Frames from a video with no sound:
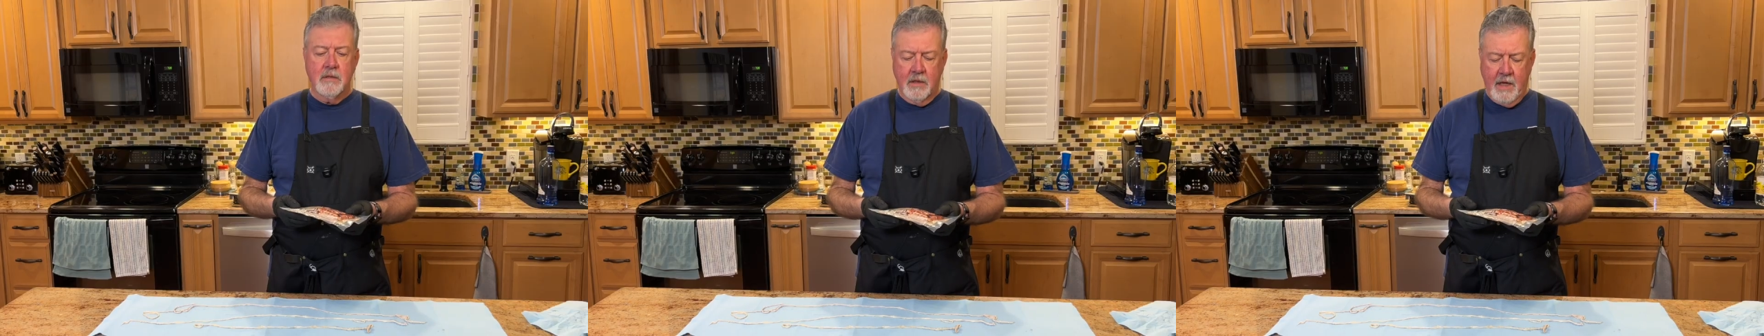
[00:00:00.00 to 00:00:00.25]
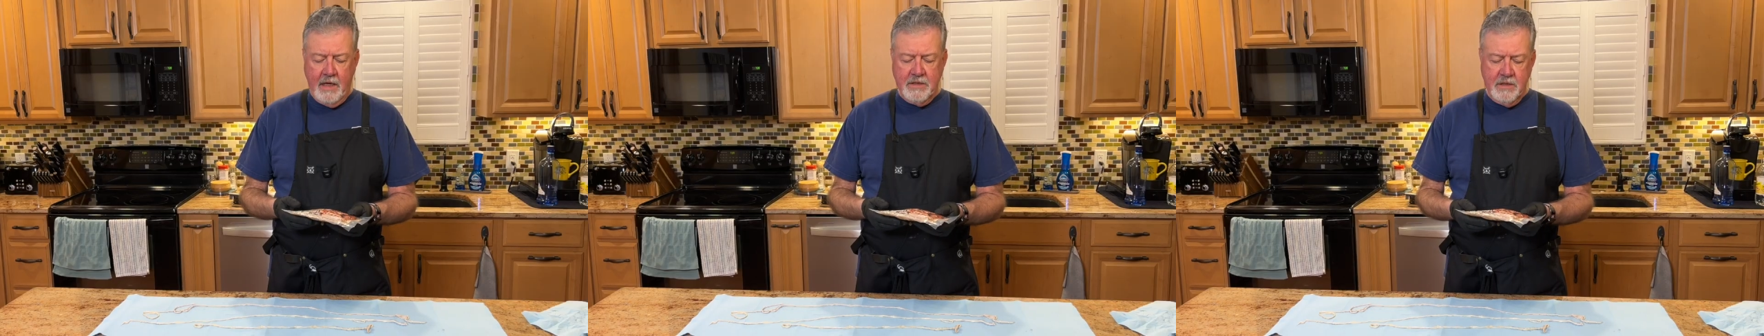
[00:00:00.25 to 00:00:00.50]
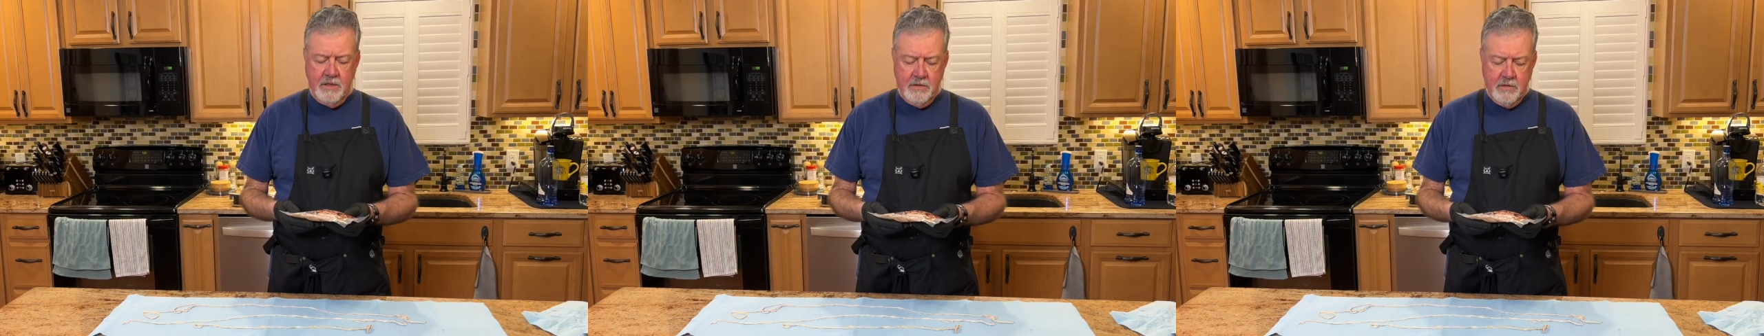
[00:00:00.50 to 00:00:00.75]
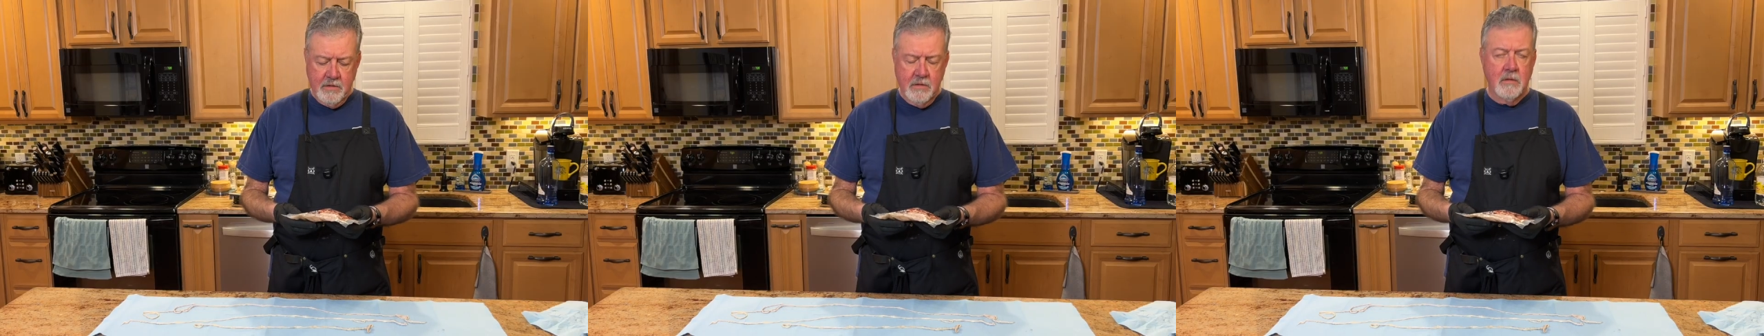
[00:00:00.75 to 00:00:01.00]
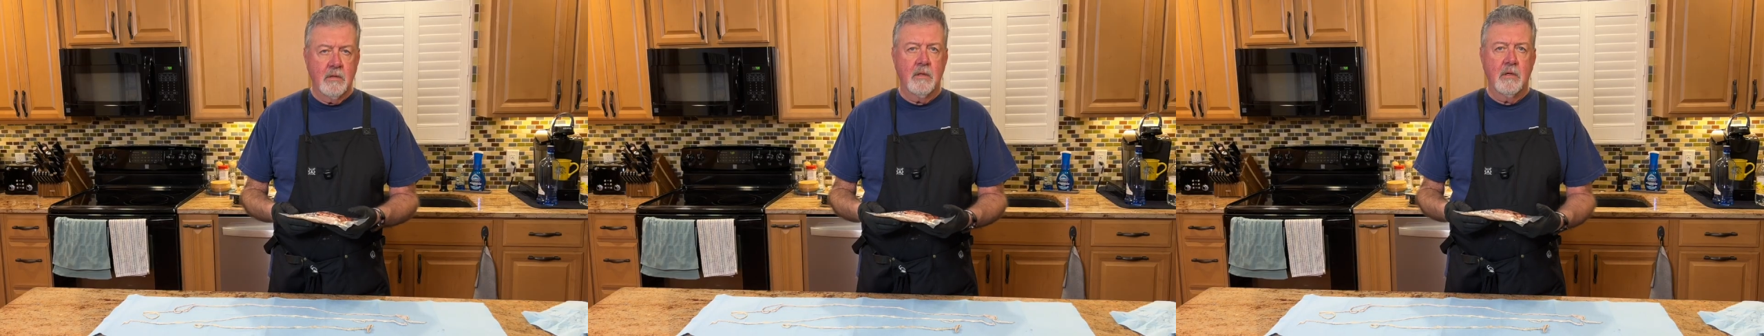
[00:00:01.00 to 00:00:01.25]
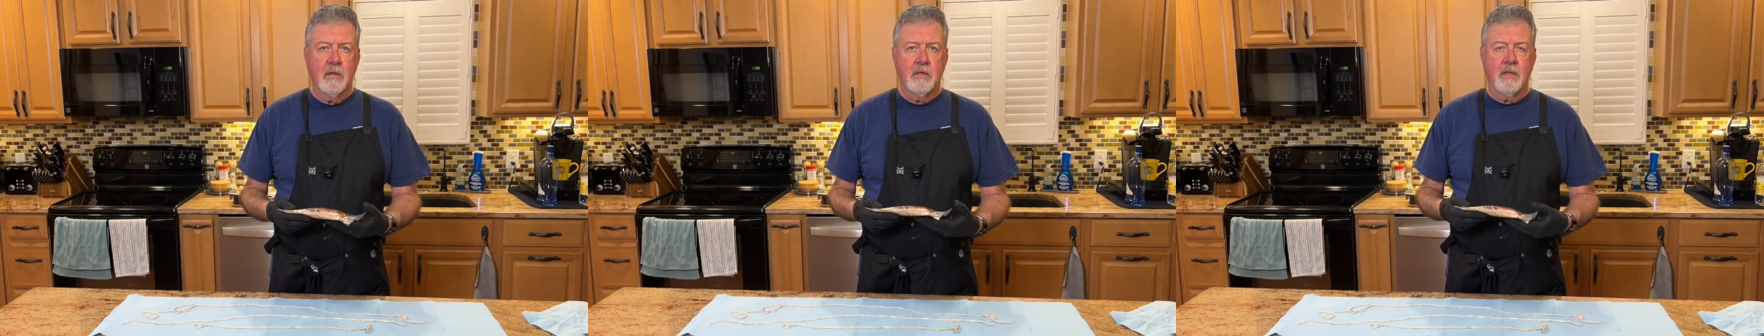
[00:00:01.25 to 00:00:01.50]
casings
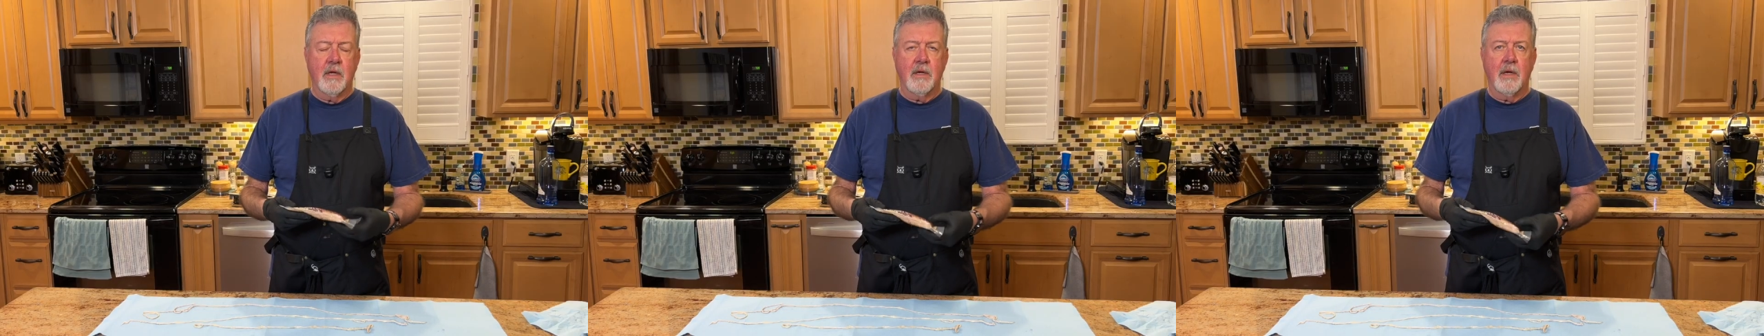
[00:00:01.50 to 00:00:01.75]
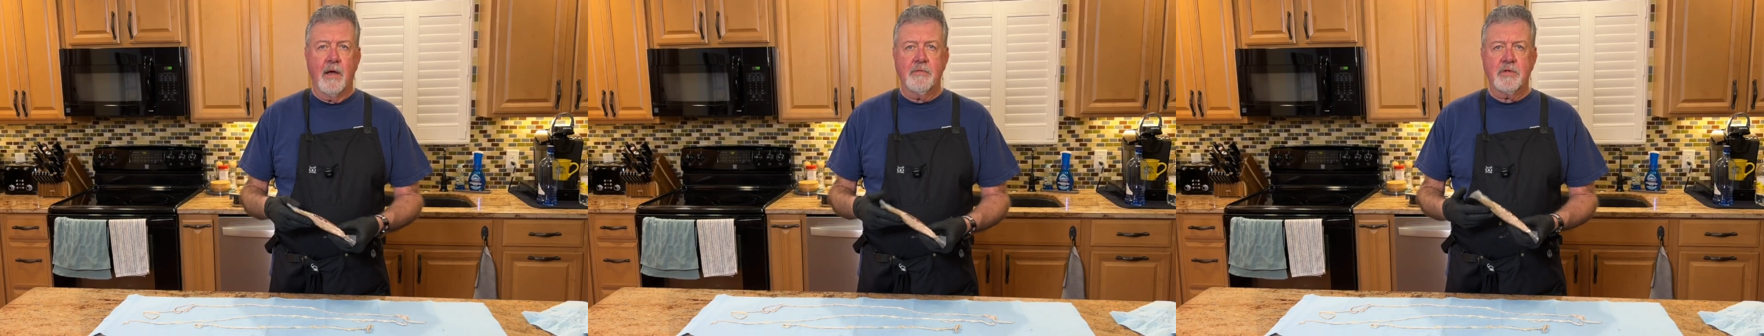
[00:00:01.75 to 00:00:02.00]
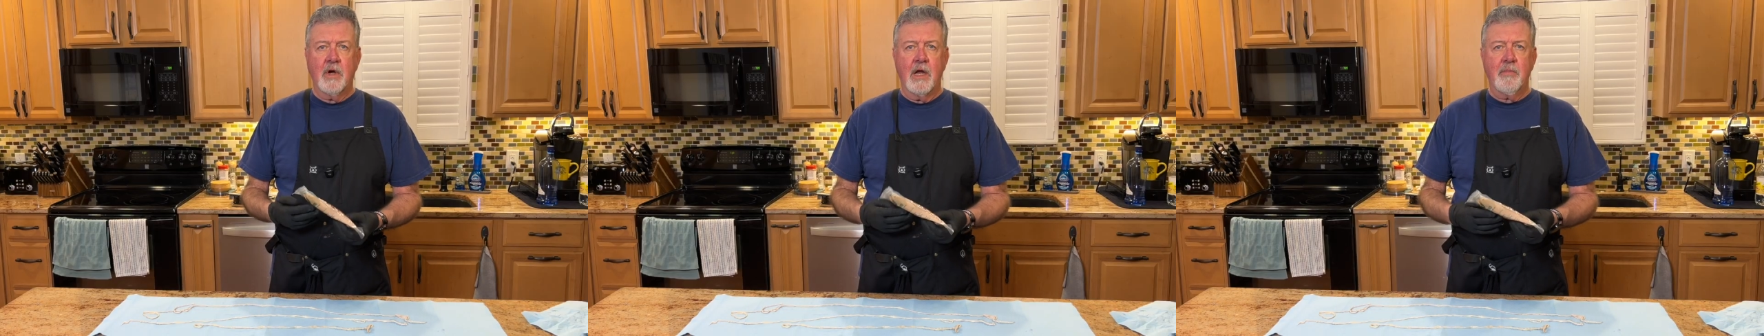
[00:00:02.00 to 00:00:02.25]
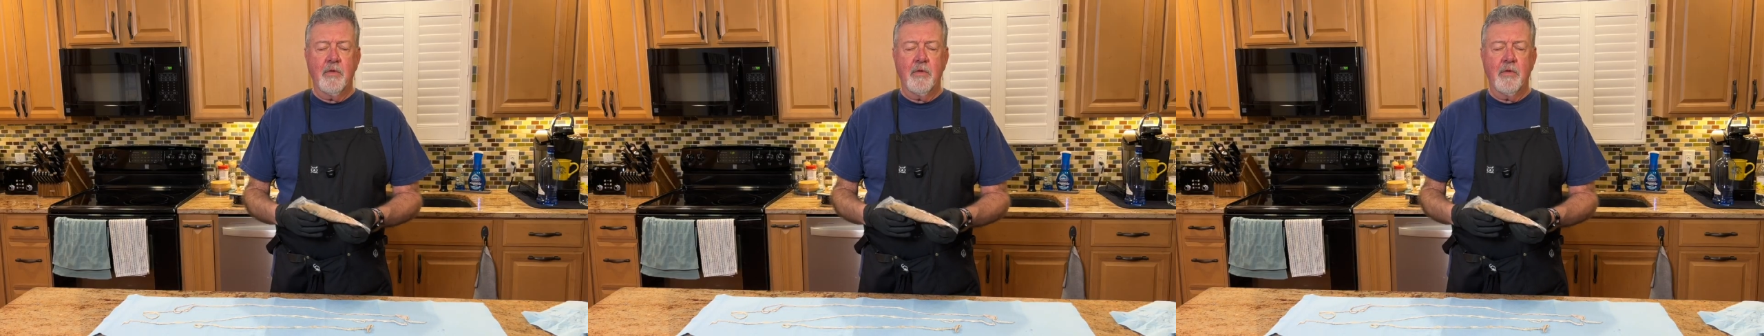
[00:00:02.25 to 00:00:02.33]
that I've tried